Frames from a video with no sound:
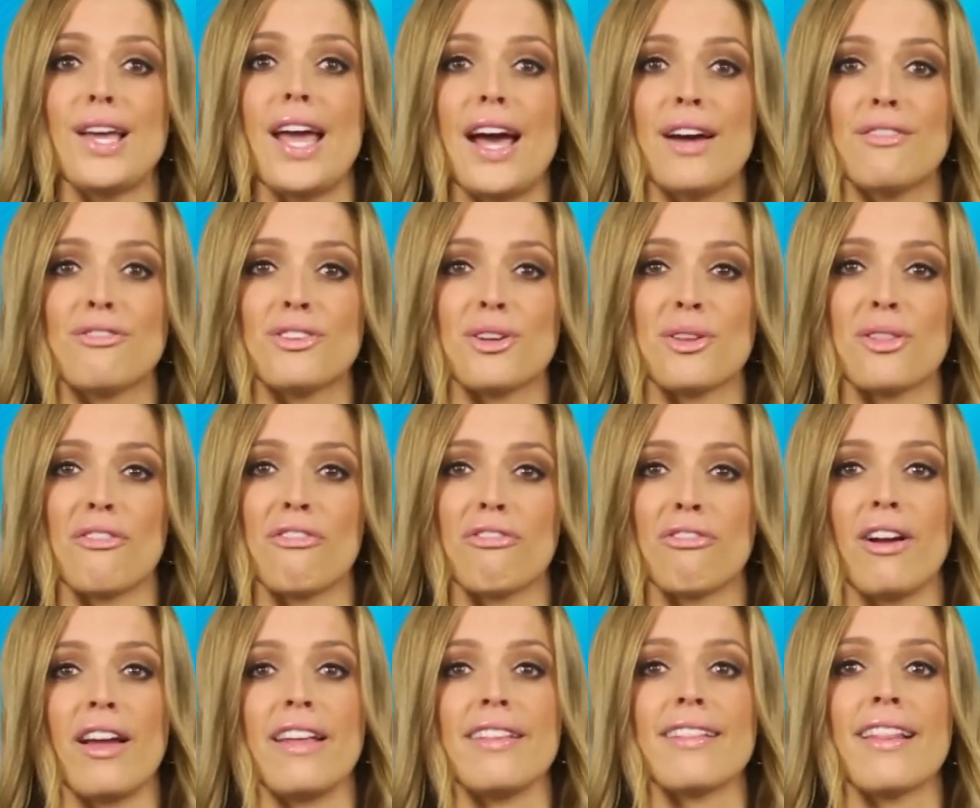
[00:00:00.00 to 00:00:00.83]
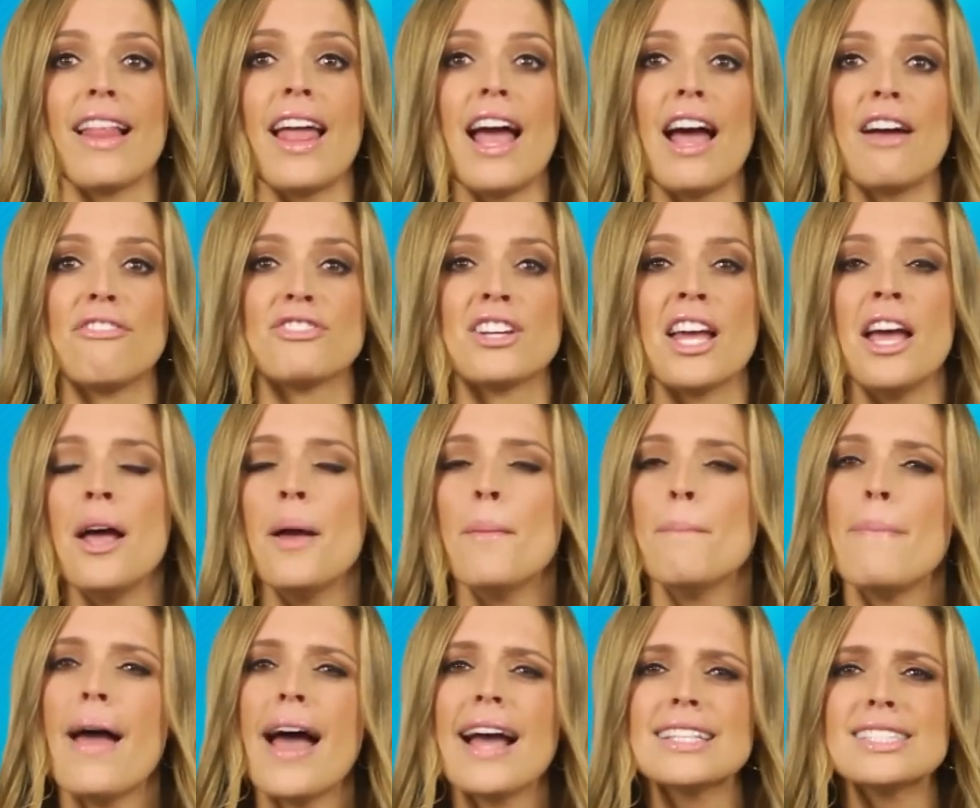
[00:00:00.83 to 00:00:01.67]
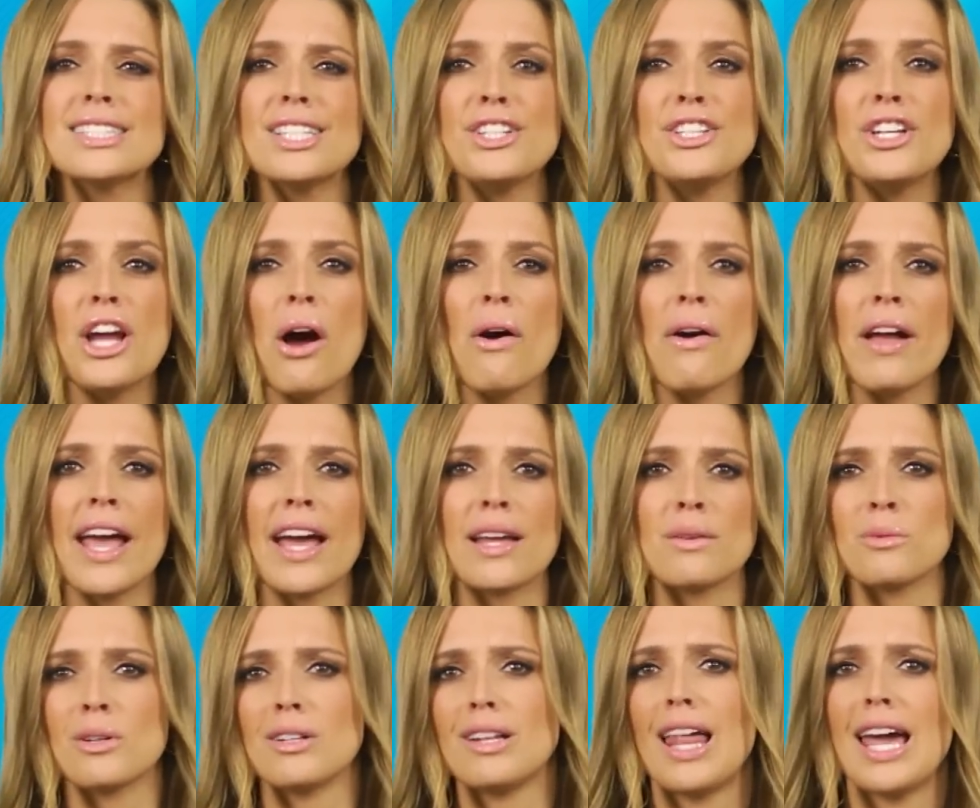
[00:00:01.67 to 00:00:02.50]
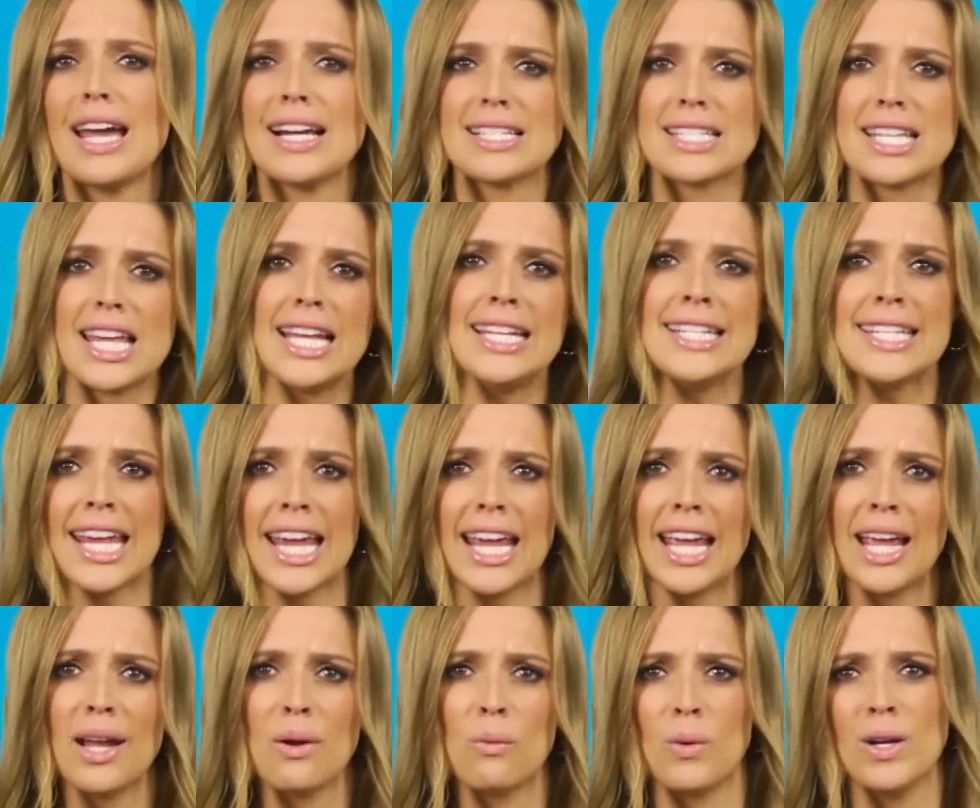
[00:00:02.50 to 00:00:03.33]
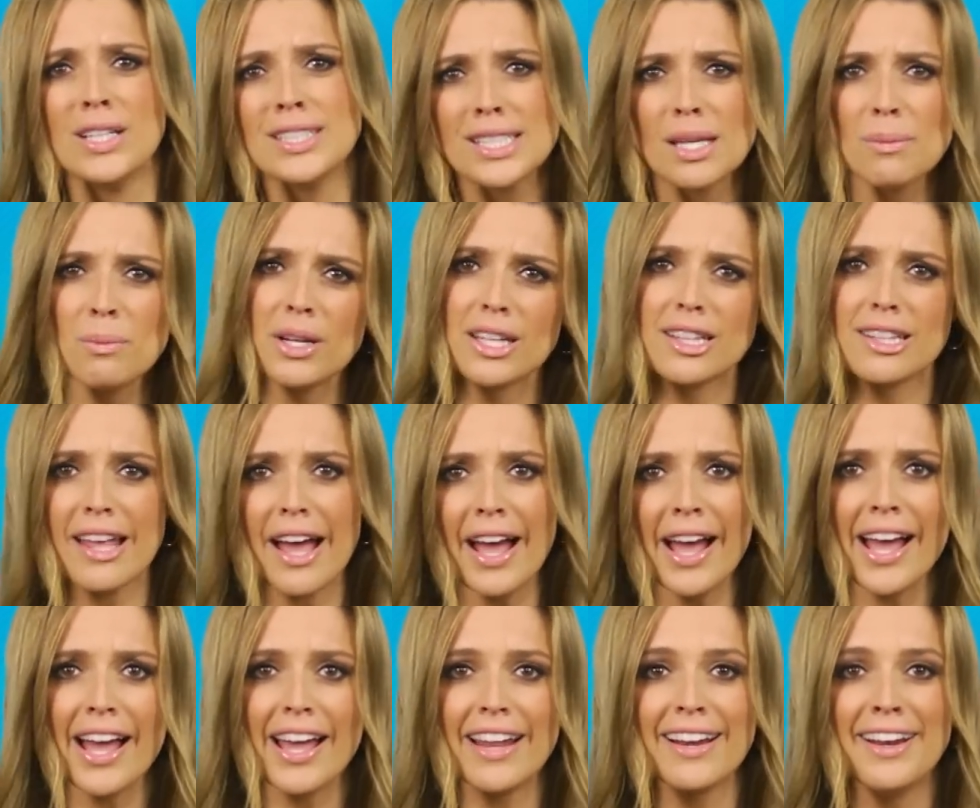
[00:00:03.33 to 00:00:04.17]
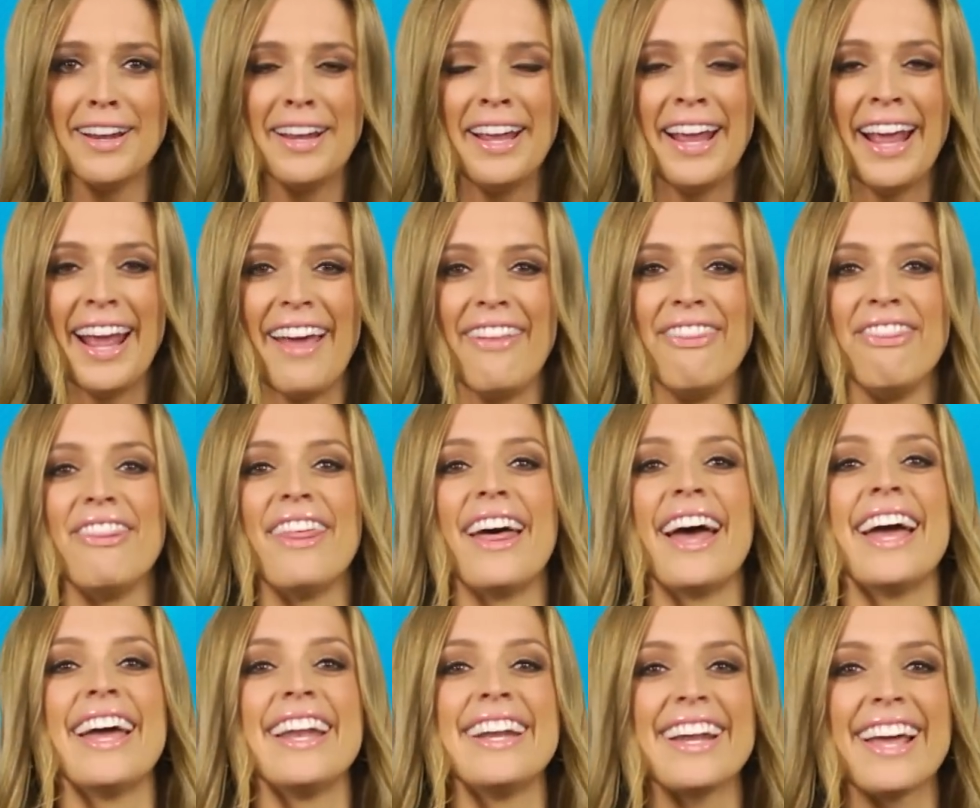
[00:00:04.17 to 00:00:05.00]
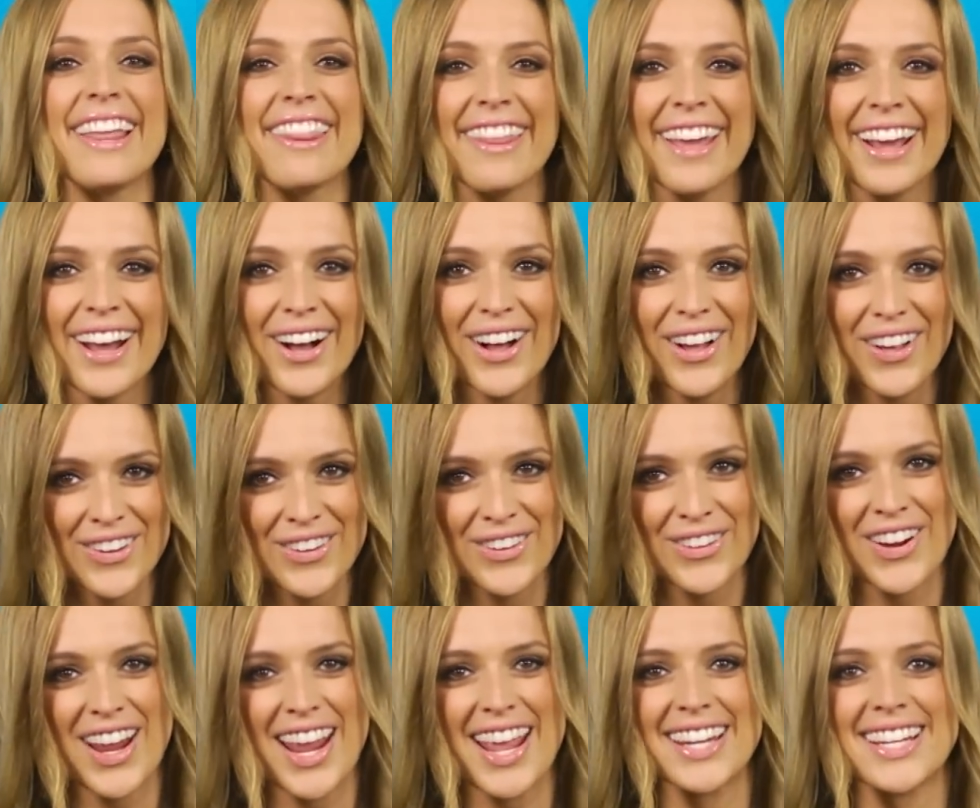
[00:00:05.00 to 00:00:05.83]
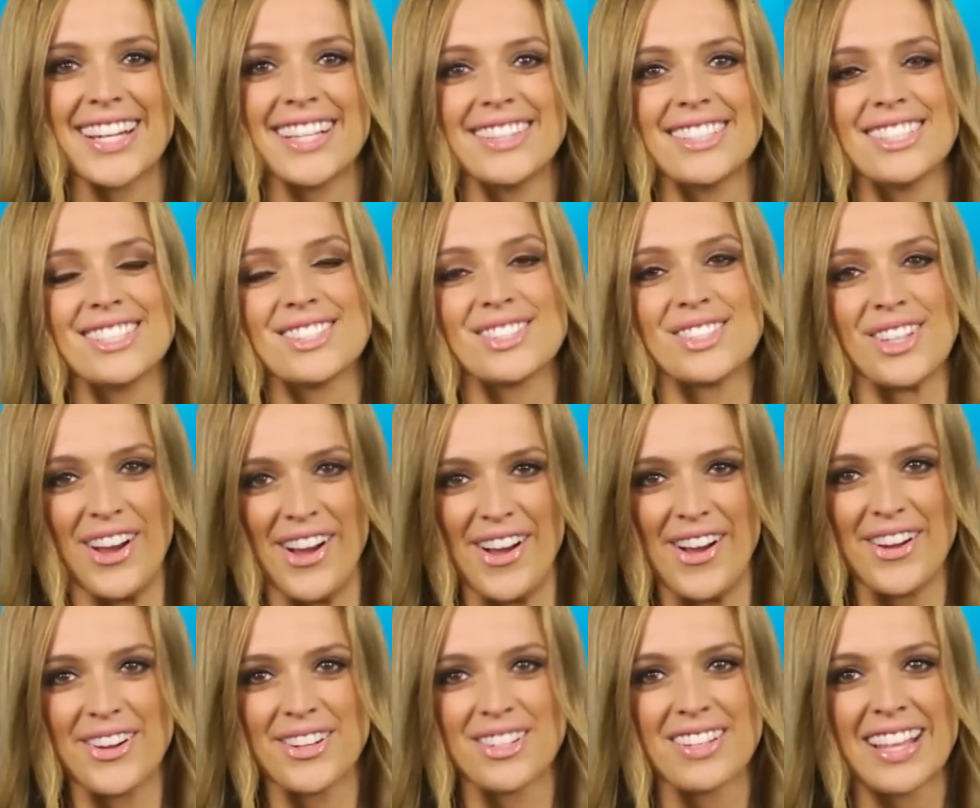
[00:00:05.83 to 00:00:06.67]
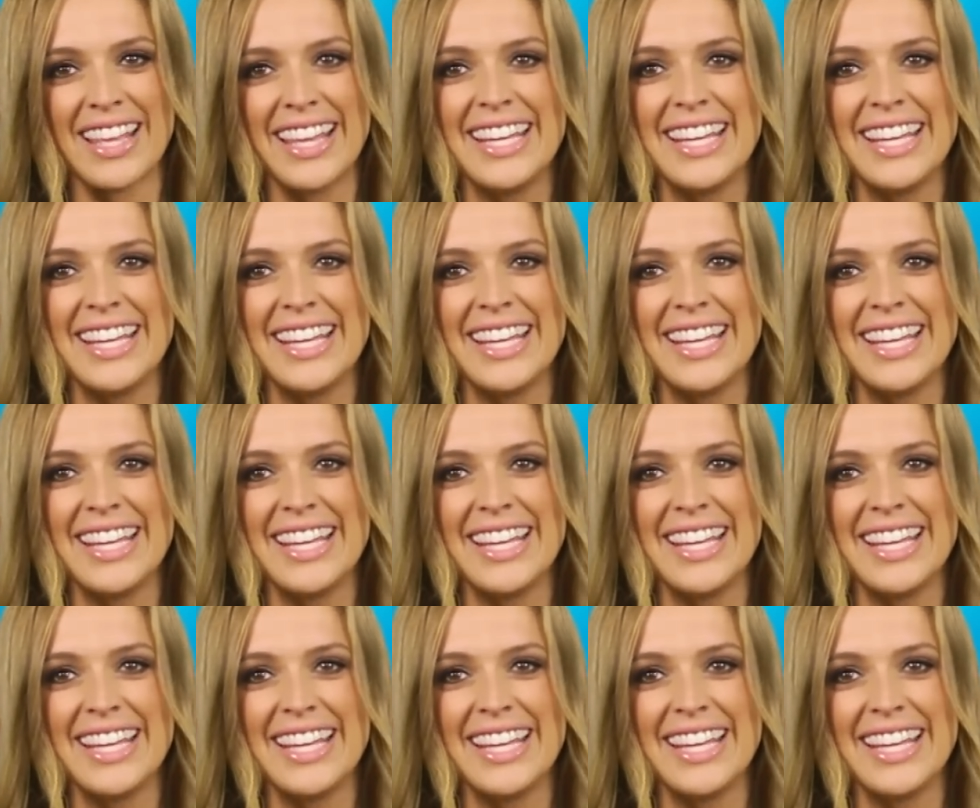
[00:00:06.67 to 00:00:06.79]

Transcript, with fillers: after the friend left, Max and Johan were like, "Tay Tay, what's up with that?" And then they all created the song.